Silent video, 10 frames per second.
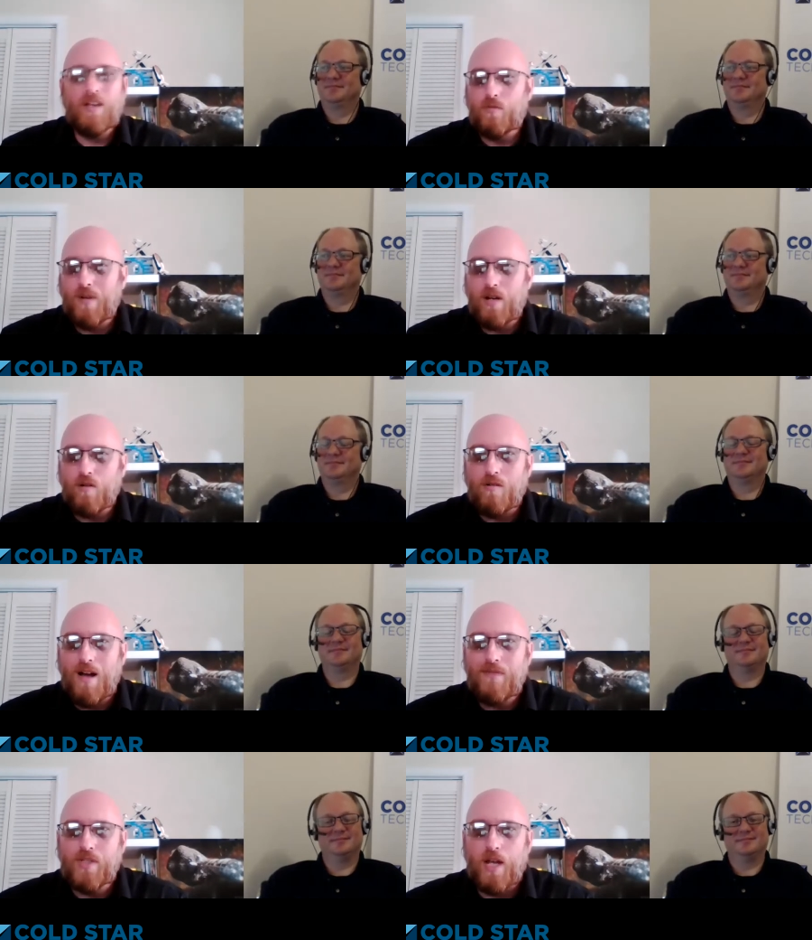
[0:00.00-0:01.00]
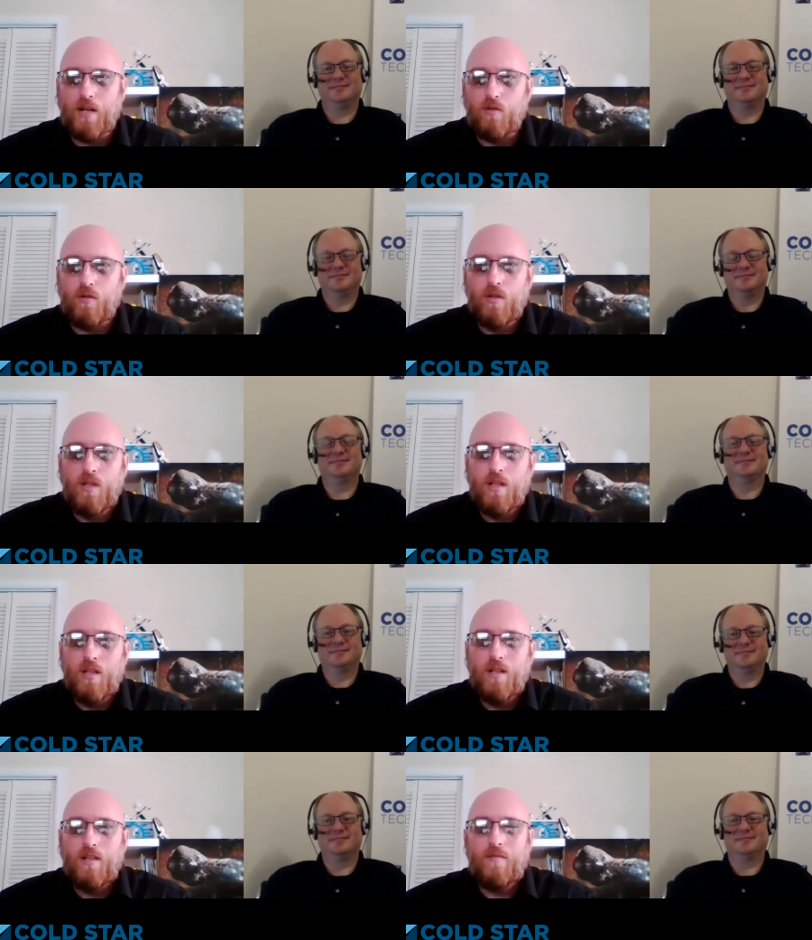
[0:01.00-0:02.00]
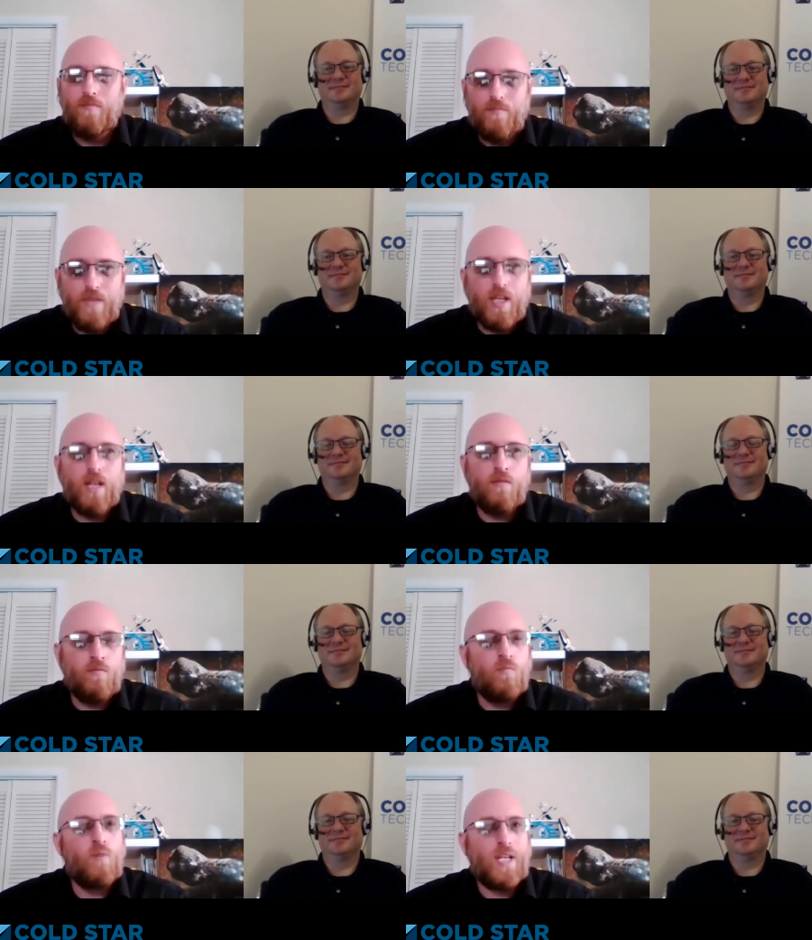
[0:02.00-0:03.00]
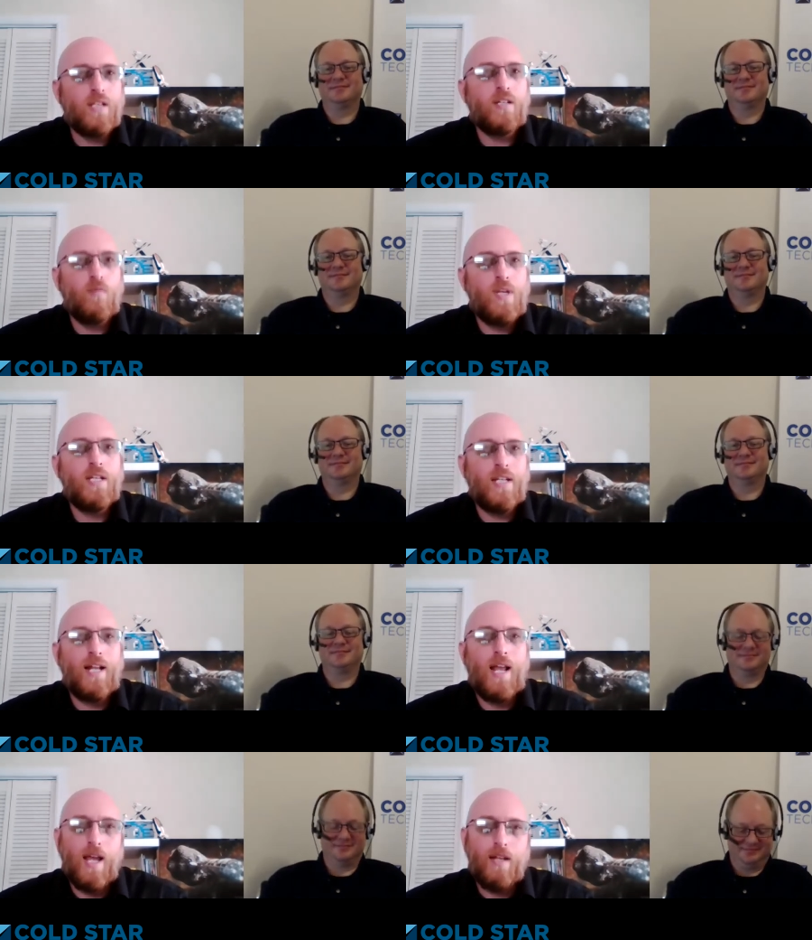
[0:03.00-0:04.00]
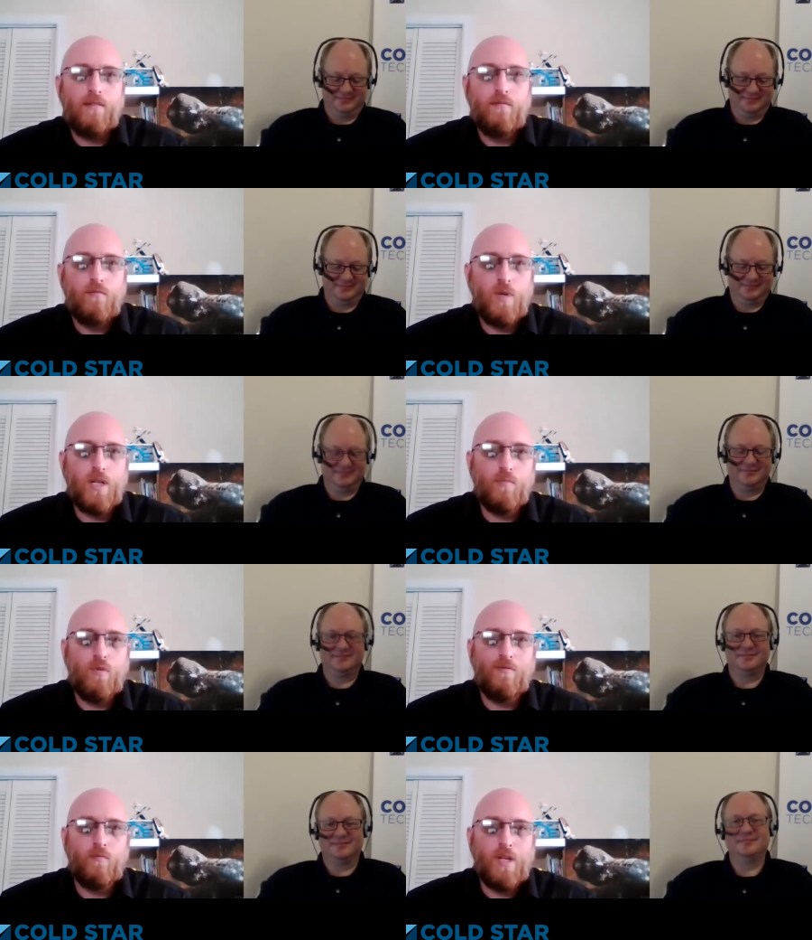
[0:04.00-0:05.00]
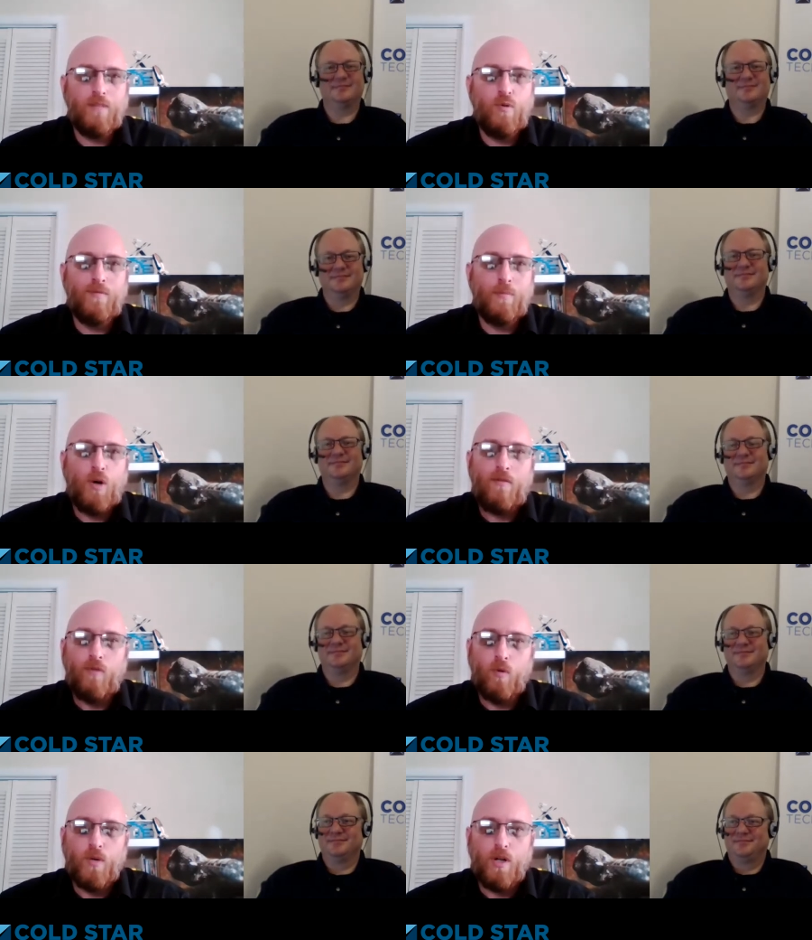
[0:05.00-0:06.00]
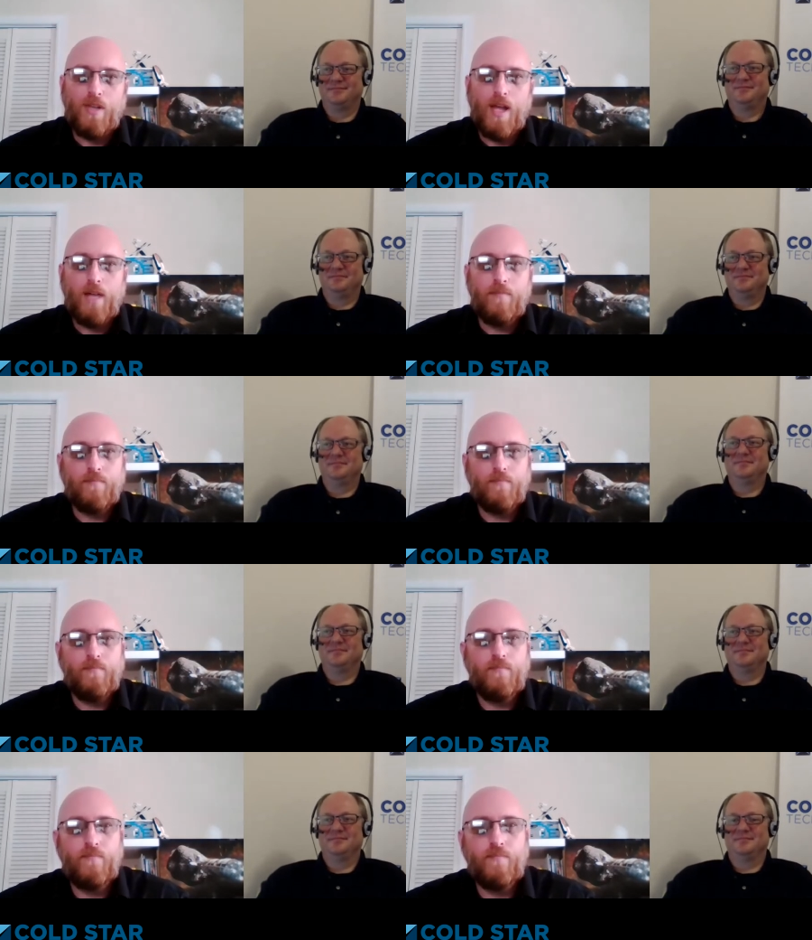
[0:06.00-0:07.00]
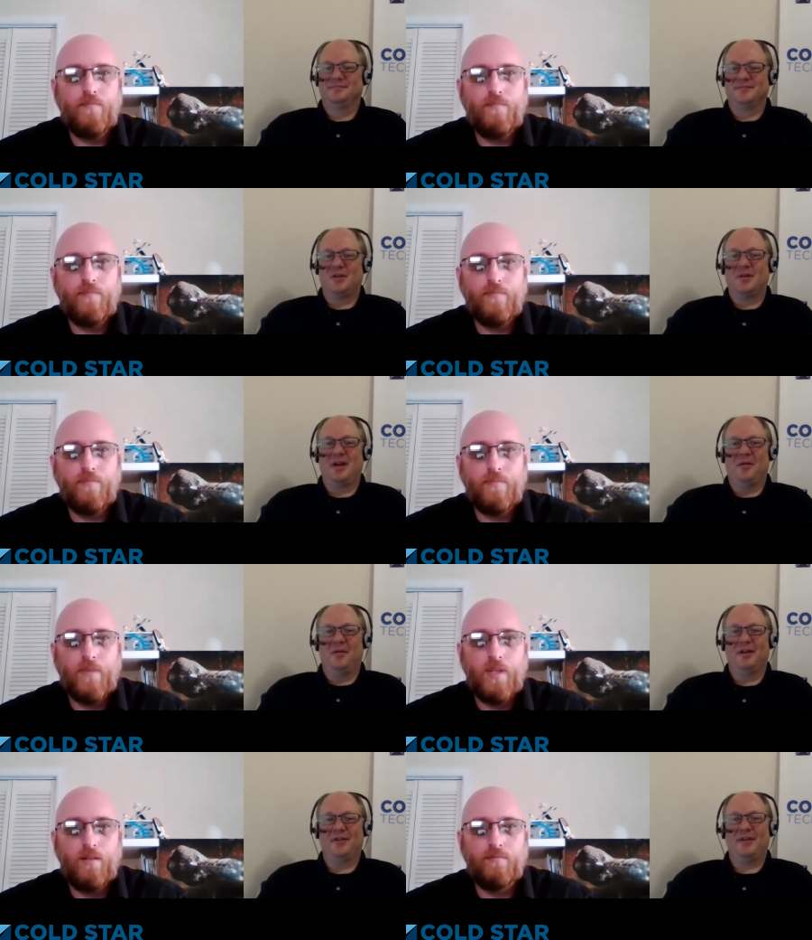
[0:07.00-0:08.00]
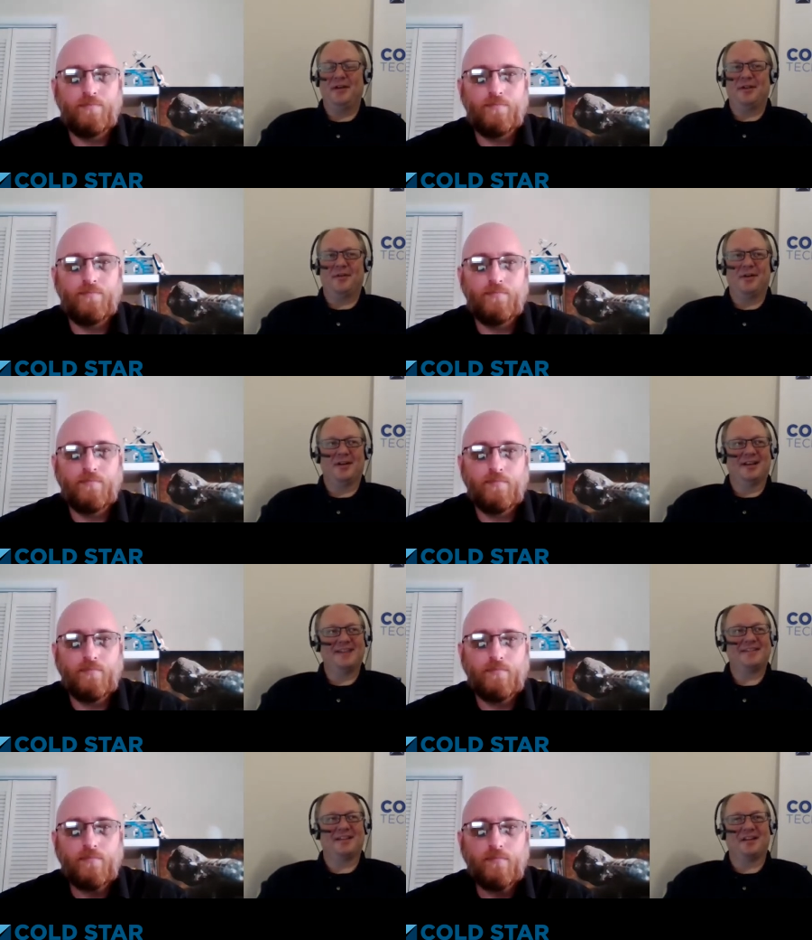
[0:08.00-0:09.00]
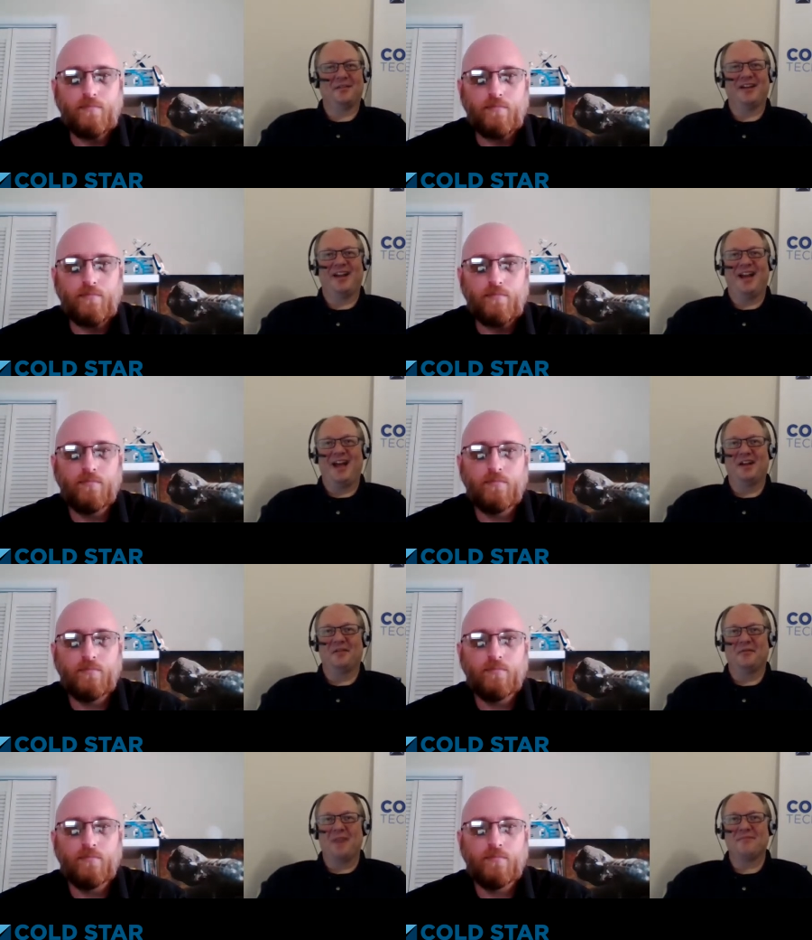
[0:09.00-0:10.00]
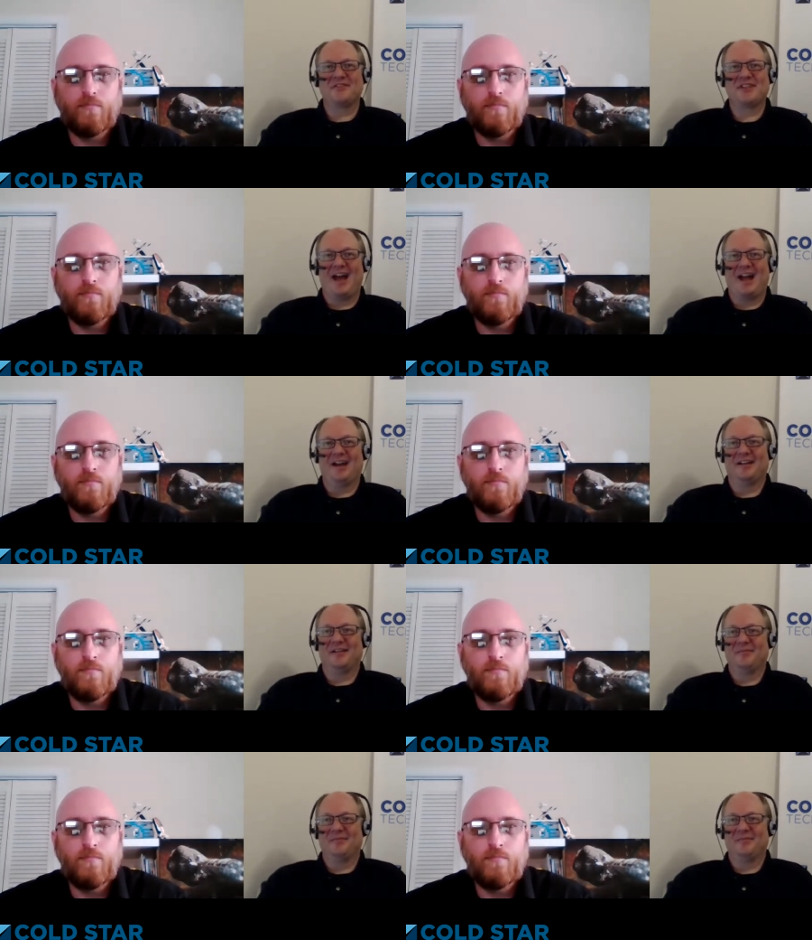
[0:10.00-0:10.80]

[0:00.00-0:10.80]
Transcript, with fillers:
Speaker 1: three-year life cycle, then we can we can get ahead. We can move we can move the ball forward on
Speaker 2: that. Okay. Well, it sounds like we're at least a little bit ahead of MSCADA and